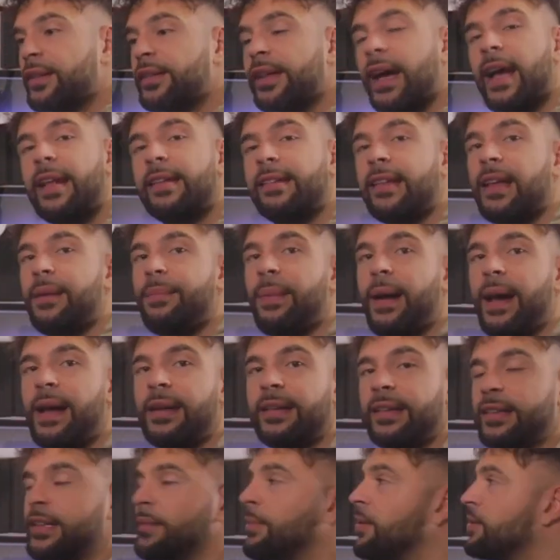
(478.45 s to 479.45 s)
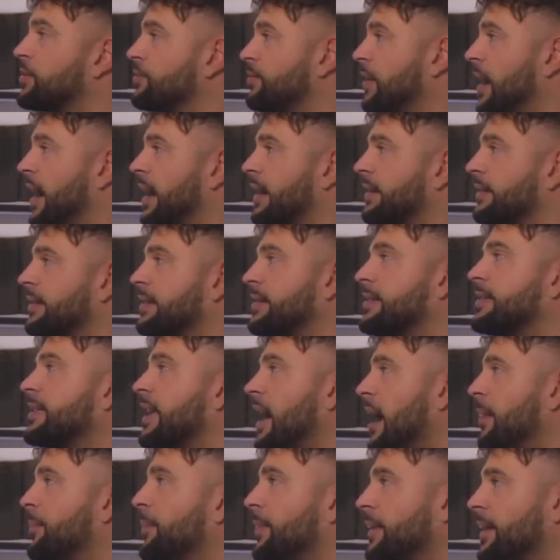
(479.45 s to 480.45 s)
a day-to-day basis in my tracks is
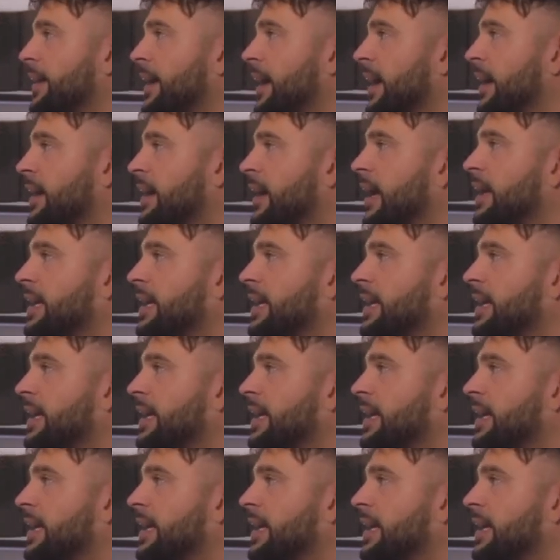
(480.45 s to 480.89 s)
set up in here.